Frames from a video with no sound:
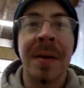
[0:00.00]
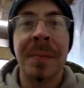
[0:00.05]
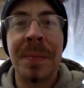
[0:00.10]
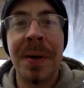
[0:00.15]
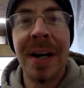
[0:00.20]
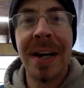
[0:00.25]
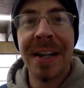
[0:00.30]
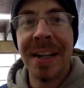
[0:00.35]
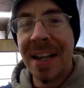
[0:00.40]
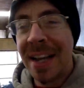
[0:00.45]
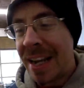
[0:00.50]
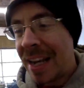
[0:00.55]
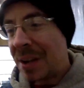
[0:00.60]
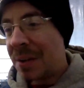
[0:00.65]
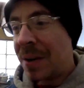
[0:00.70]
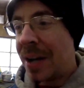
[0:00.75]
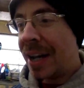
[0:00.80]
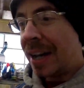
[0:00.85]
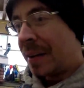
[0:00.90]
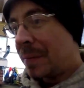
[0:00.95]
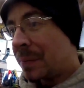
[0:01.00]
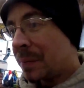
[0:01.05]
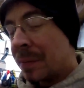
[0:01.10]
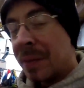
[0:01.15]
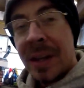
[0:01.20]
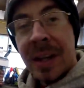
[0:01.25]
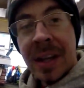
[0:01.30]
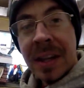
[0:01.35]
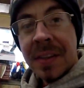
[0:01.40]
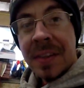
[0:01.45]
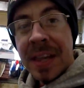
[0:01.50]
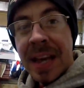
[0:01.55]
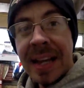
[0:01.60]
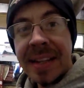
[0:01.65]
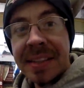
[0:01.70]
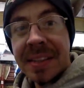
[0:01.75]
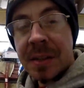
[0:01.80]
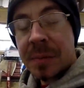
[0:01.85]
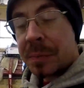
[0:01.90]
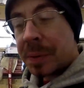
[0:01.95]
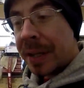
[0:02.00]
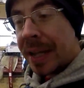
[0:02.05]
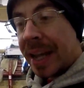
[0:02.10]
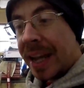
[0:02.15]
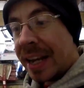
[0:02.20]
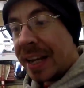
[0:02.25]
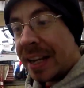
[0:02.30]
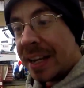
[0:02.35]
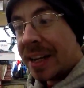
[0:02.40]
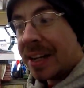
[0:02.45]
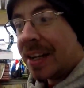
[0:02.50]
But anyway, that's the plan here